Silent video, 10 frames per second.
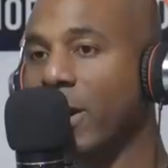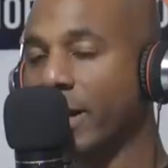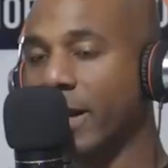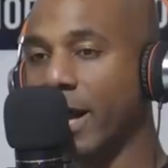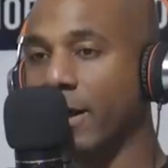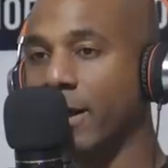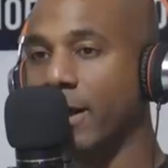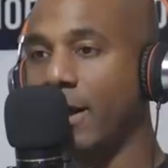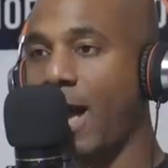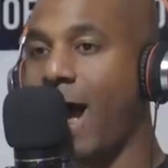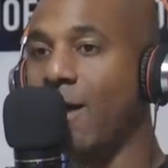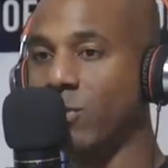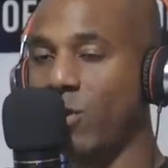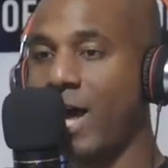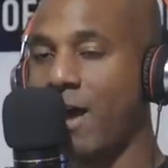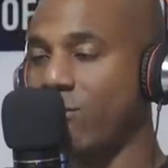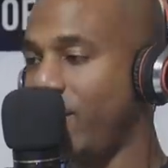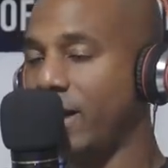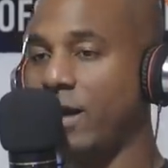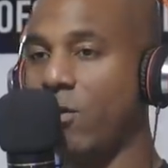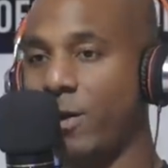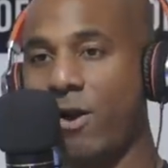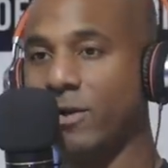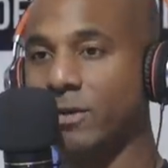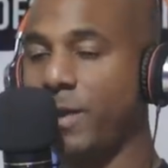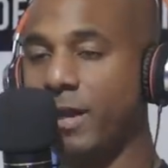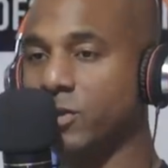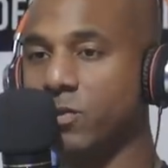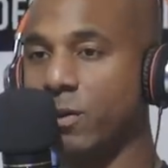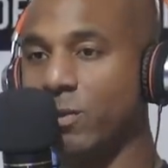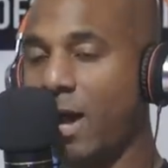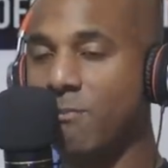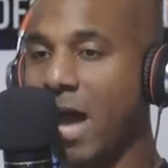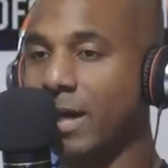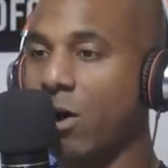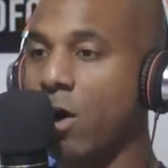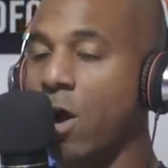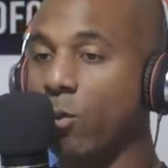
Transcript: about none of that. I'm going to have me and Gil. We already made this screen. We're not backing out.